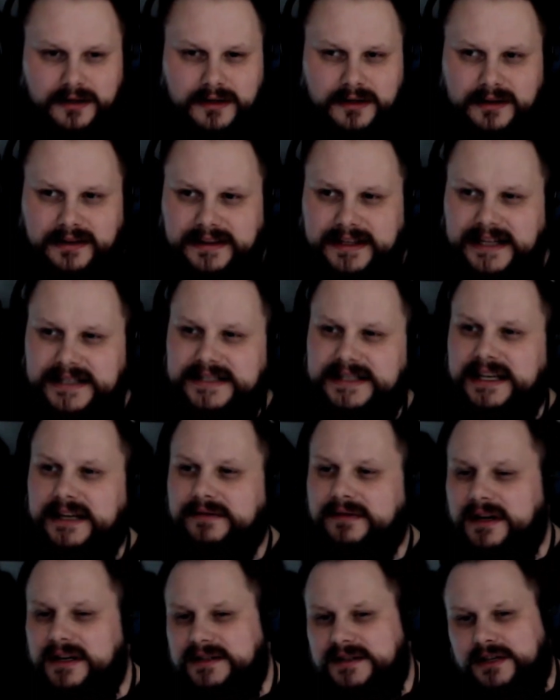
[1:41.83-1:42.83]
Let's get
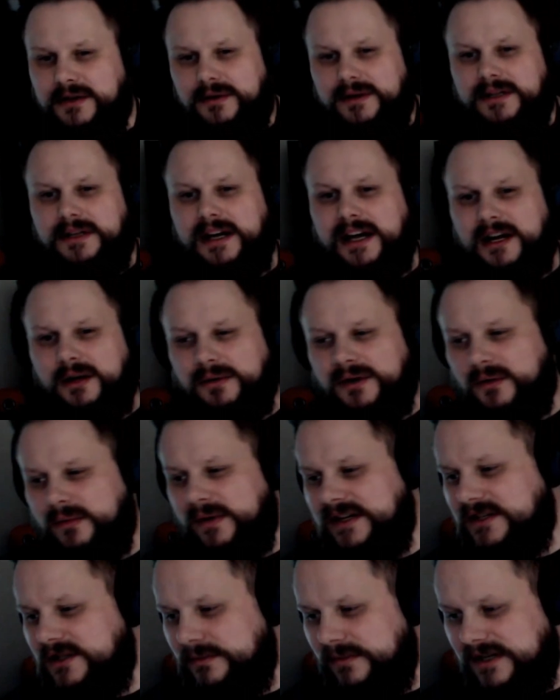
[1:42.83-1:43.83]
right to it. I don't want to
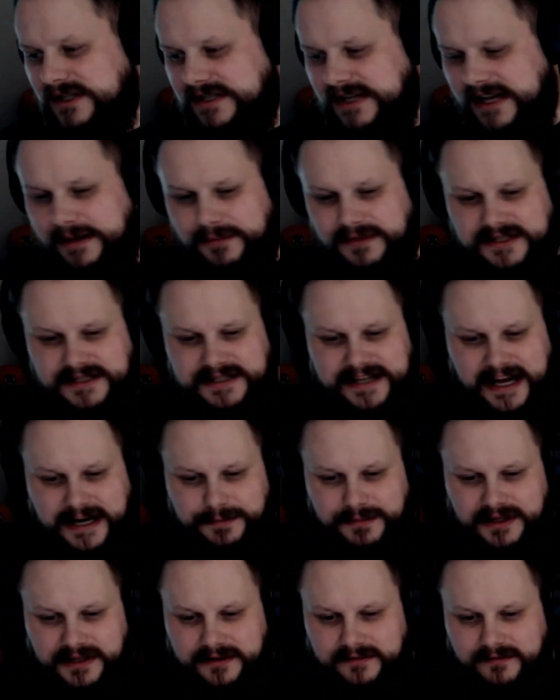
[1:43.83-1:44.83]
waste too much time. This is a
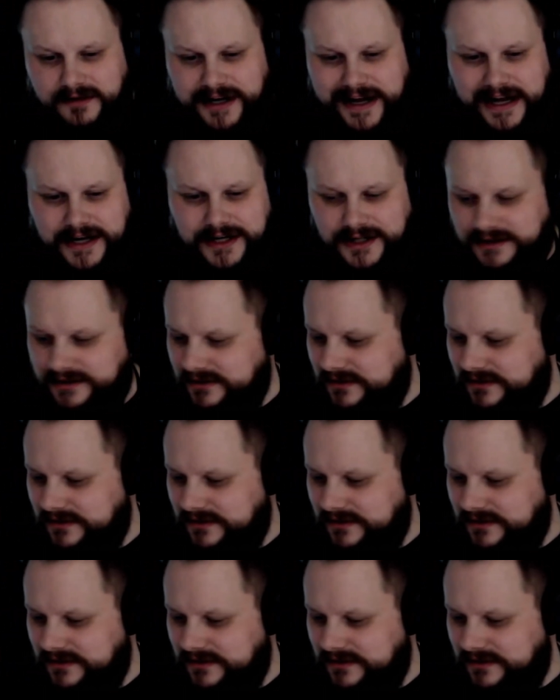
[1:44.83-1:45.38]
9-minute reaction.